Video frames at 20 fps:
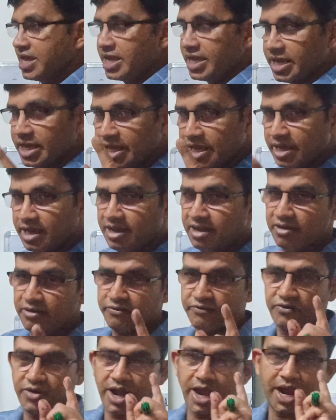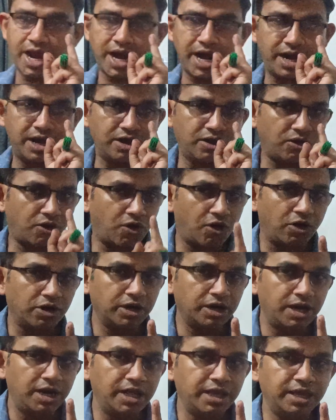if and
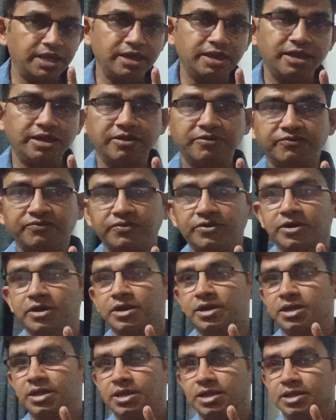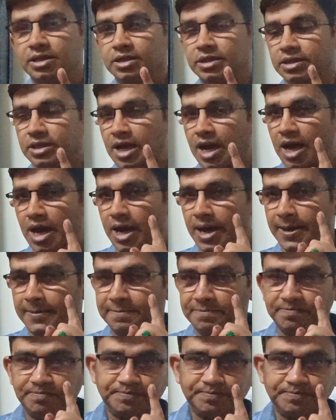only if the